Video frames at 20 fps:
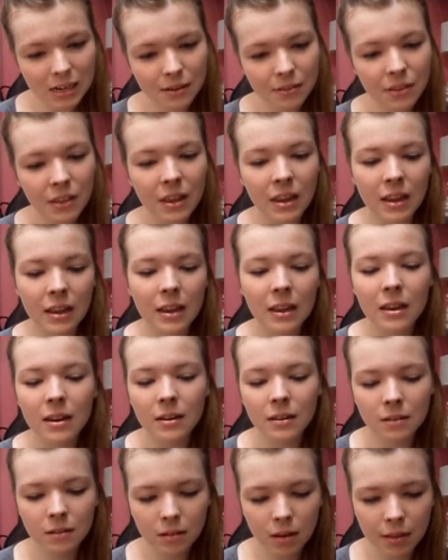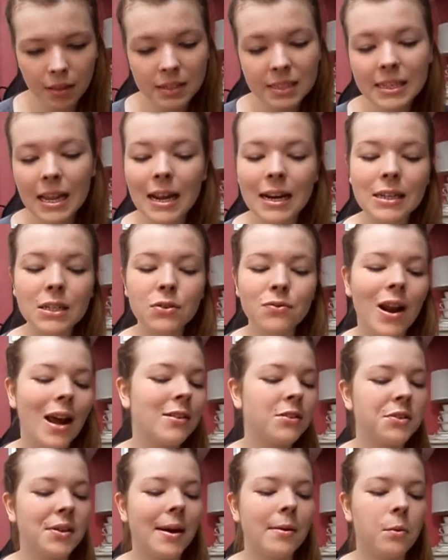the circus
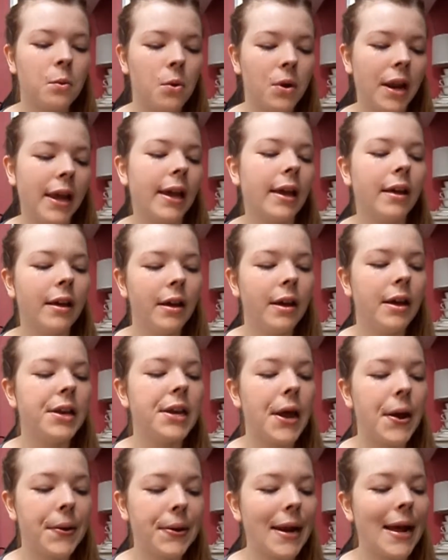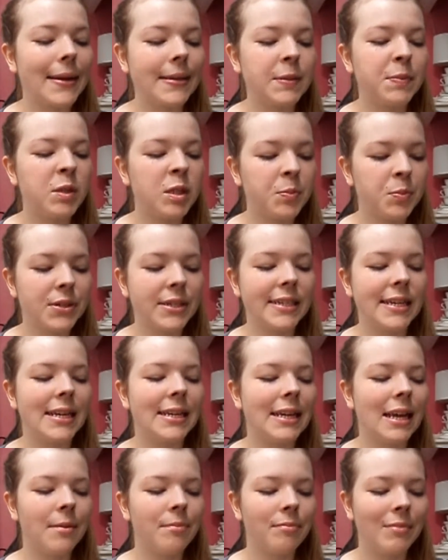arrives without warning. No announcements
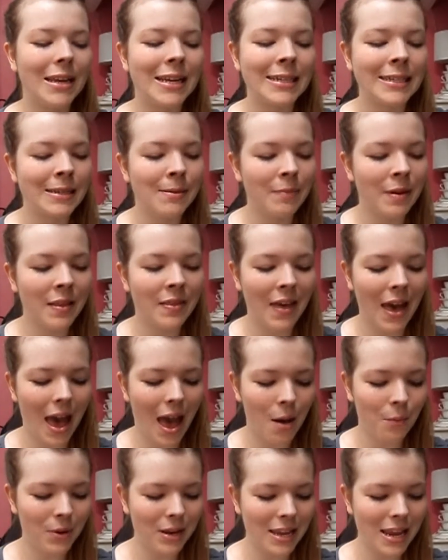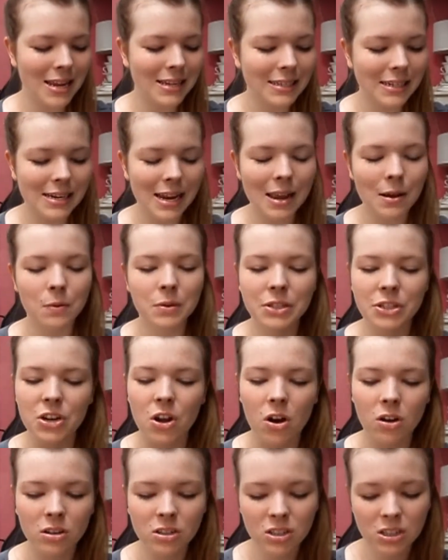precede it. It's simply there when yesterday it was
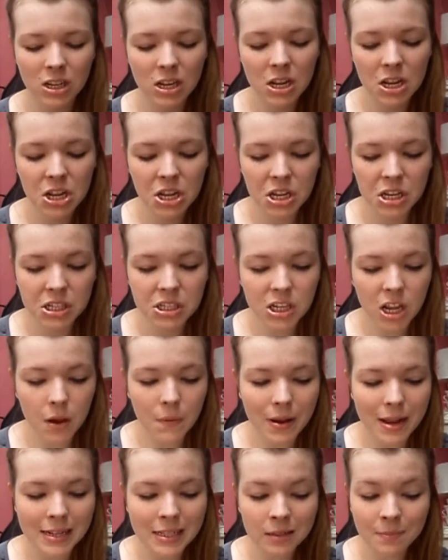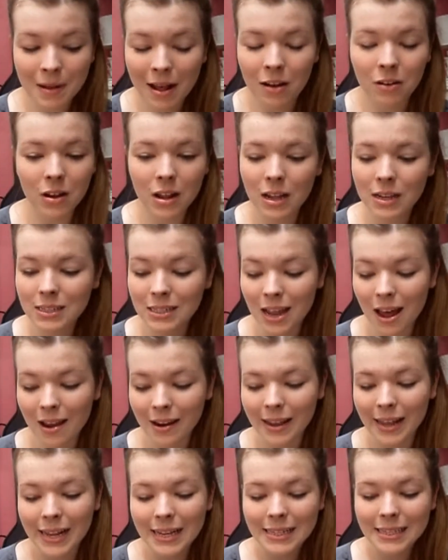not. So it's about a
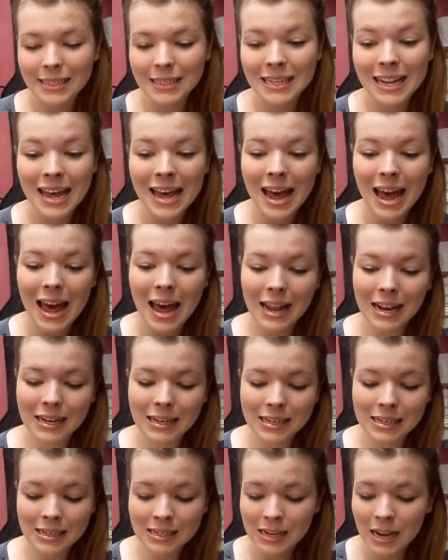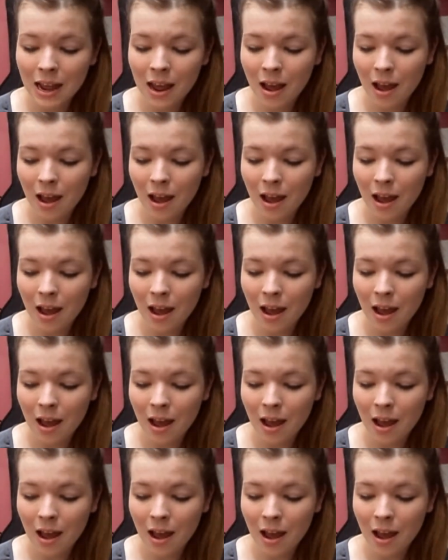circus, and